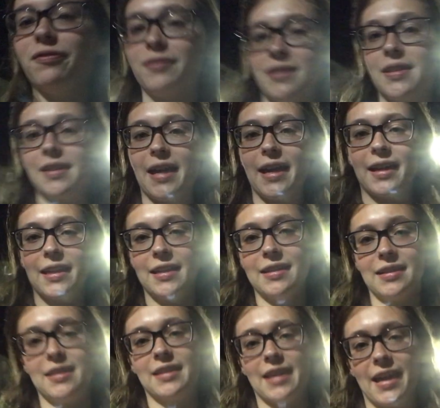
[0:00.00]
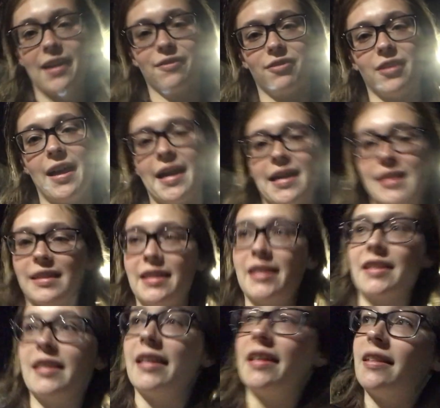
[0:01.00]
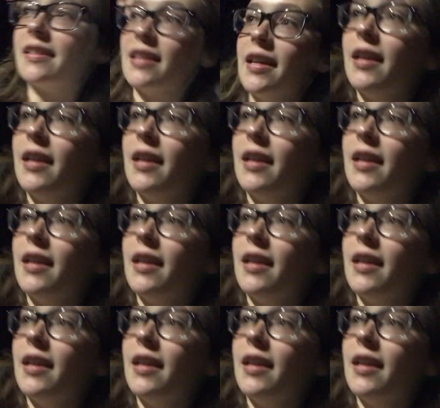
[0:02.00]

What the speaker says: Second day of classes and